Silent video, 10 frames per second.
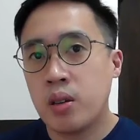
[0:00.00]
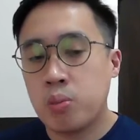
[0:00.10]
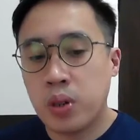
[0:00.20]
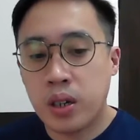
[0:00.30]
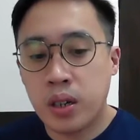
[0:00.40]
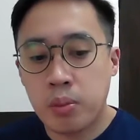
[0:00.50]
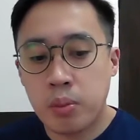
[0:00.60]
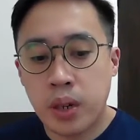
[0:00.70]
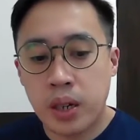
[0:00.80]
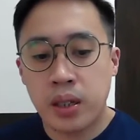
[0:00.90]
But
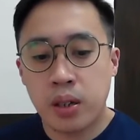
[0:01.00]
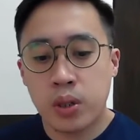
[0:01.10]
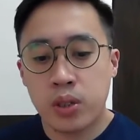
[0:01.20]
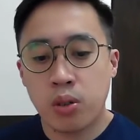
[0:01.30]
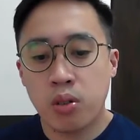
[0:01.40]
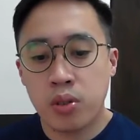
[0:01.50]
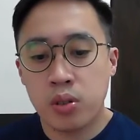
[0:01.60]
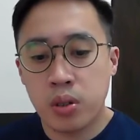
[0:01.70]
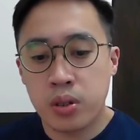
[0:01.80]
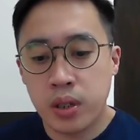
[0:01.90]
I think what's
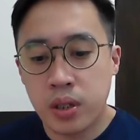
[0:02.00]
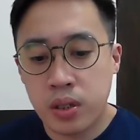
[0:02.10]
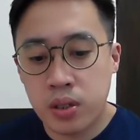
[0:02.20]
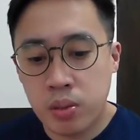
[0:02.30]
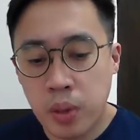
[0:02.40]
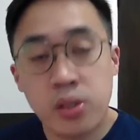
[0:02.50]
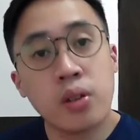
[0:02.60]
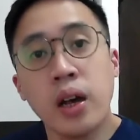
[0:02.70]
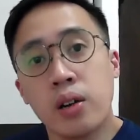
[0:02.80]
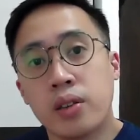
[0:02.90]
overlooked is
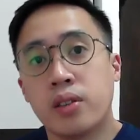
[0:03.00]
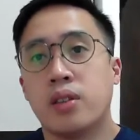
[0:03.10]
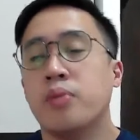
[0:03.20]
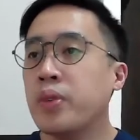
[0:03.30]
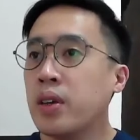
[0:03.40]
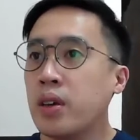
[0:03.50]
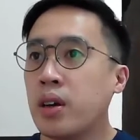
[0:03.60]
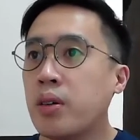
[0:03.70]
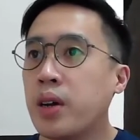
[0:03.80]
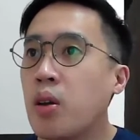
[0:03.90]
mental health.
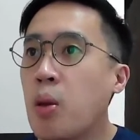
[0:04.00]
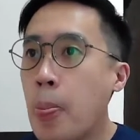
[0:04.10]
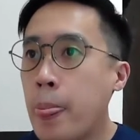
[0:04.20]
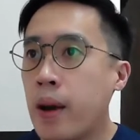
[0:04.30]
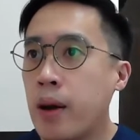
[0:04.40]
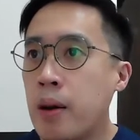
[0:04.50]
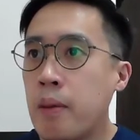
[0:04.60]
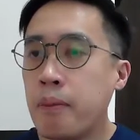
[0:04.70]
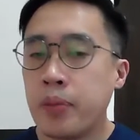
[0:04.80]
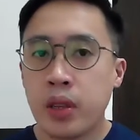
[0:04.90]
All right.
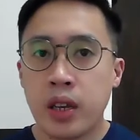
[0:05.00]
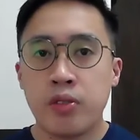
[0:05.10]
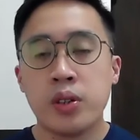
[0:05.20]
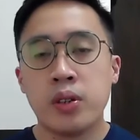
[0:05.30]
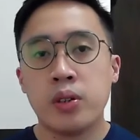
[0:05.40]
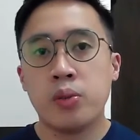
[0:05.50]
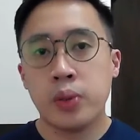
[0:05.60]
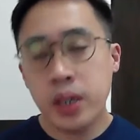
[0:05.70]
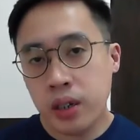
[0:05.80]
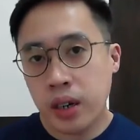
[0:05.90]
Every
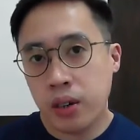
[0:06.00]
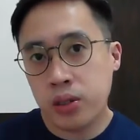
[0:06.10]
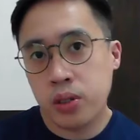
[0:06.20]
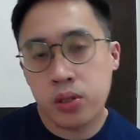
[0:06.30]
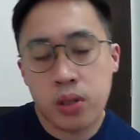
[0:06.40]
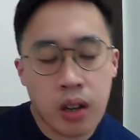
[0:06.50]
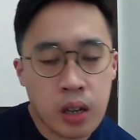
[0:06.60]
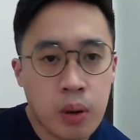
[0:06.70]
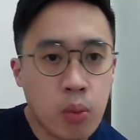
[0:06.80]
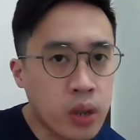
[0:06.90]
week, I also talk
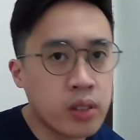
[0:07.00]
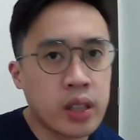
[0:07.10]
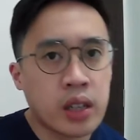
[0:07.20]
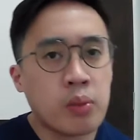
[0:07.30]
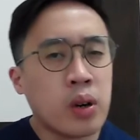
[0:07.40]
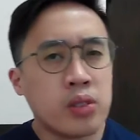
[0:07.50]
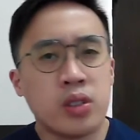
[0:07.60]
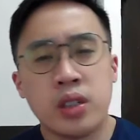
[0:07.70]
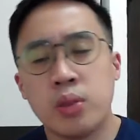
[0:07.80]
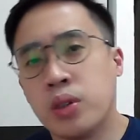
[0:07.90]
about one thing I'm
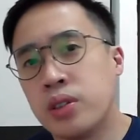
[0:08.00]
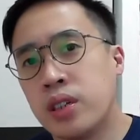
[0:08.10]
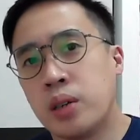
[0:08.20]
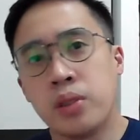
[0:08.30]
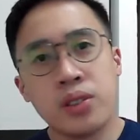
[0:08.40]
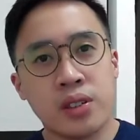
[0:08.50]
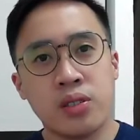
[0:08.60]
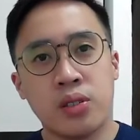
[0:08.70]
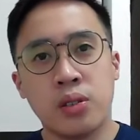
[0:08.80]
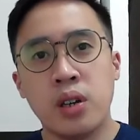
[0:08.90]
watching and one thing I'm
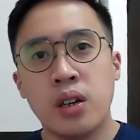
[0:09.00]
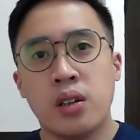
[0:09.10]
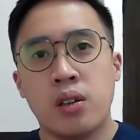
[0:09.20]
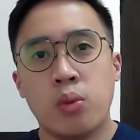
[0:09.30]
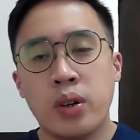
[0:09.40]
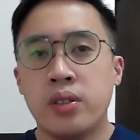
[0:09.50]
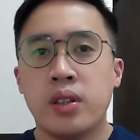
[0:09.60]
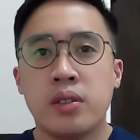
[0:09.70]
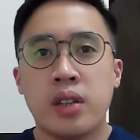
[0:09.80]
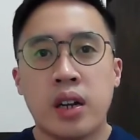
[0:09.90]
listening to. One
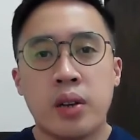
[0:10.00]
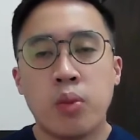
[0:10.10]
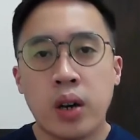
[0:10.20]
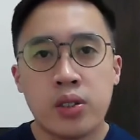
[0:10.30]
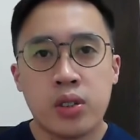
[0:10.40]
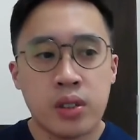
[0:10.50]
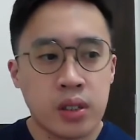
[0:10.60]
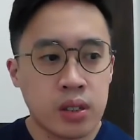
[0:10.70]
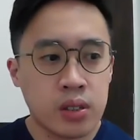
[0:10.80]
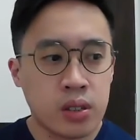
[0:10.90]
thing that I'm watching
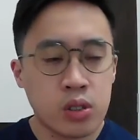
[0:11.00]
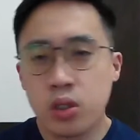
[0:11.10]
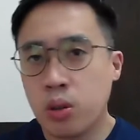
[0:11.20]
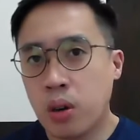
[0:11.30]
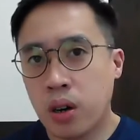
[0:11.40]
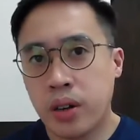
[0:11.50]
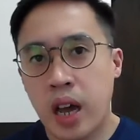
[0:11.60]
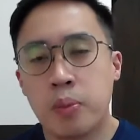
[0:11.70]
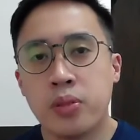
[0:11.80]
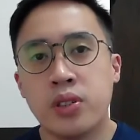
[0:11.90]
is a show on
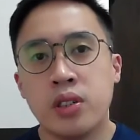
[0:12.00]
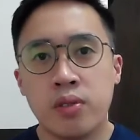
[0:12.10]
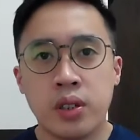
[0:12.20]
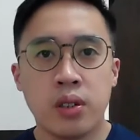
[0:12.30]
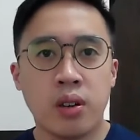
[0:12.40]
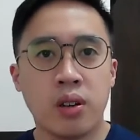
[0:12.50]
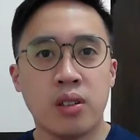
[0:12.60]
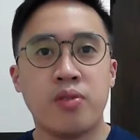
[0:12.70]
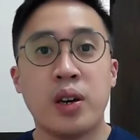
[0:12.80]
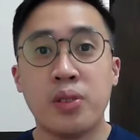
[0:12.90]
Apple TV
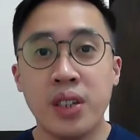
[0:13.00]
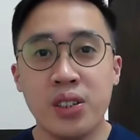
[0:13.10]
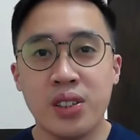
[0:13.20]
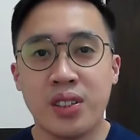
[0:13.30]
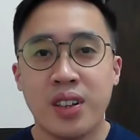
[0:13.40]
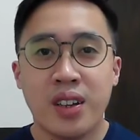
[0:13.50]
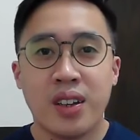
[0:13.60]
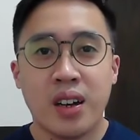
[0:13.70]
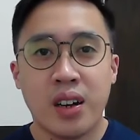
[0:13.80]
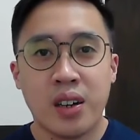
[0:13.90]
called Foundation.
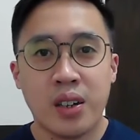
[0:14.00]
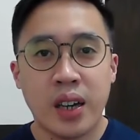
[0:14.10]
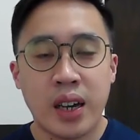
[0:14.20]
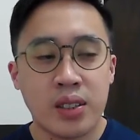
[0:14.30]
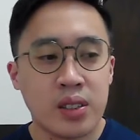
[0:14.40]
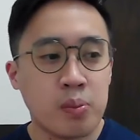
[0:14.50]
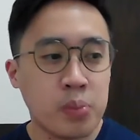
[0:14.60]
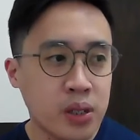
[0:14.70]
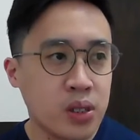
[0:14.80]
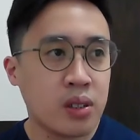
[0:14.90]
It has the
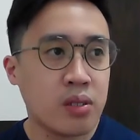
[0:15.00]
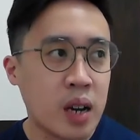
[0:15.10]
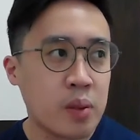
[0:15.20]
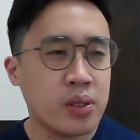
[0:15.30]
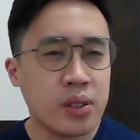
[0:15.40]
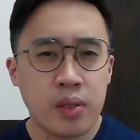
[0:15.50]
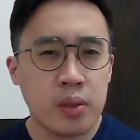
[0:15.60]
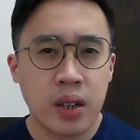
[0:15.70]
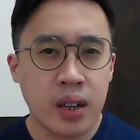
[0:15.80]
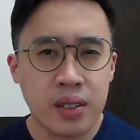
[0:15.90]
budget of Apple TV
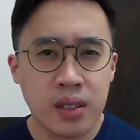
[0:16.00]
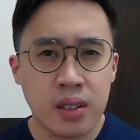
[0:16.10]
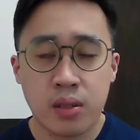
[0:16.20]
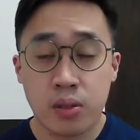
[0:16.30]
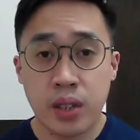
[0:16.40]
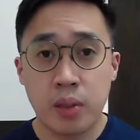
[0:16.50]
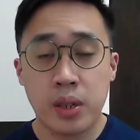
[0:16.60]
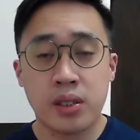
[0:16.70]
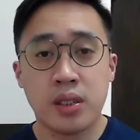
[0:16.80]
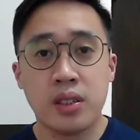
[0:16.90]
behind it, if that
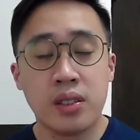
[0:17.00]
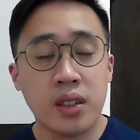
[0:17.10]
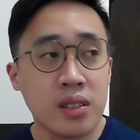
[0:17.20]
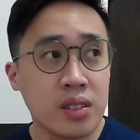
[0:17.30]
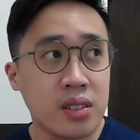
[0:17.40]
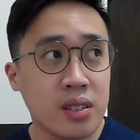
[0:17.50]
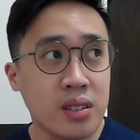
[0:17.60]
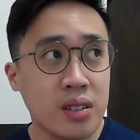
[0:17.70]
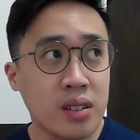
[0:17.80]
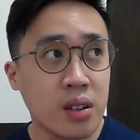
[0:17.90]
makes any sense.
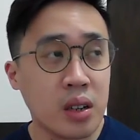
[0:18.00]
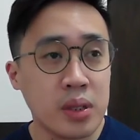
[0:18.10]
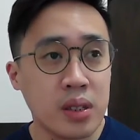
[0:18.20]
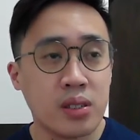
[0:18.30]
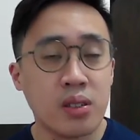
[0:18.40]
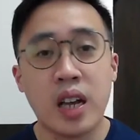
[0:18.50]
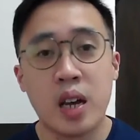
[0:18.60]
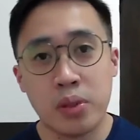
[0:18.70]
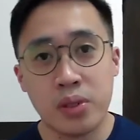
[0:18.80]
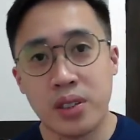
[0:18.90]
Or, I mean, it's on
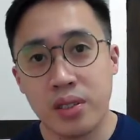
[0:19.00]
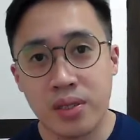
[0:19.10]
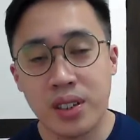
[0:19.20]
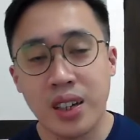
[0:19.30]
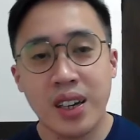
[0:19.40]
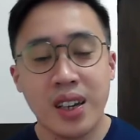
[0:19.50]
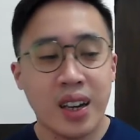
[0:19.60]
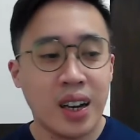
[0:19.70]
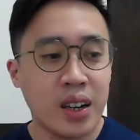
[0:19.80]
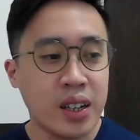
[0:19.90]
Apple TV.
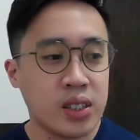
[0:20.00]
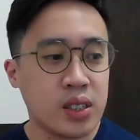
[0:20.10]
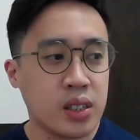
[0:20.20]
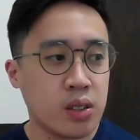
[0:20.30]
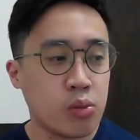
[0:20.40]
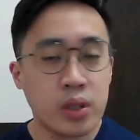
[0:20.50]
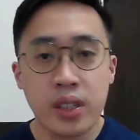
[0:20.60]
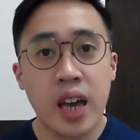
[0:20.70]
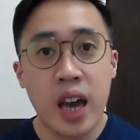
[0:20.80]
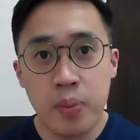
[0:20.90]
It's
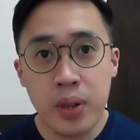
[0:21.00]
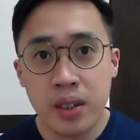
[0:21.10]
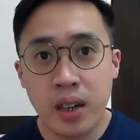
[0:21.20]
really epic.